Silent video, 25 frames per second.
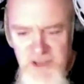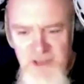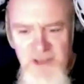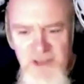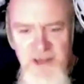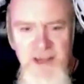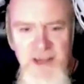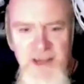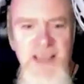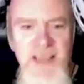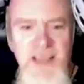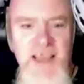
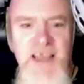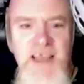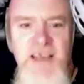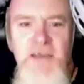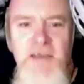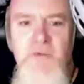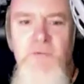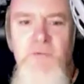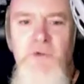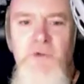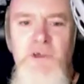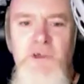and
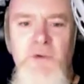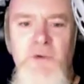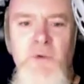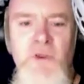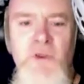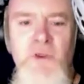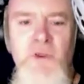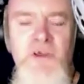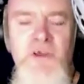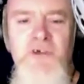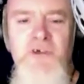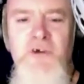he was the one
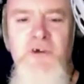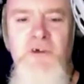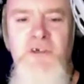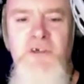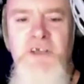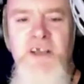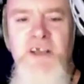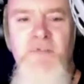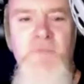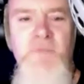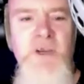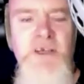that sort of
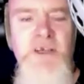saved me,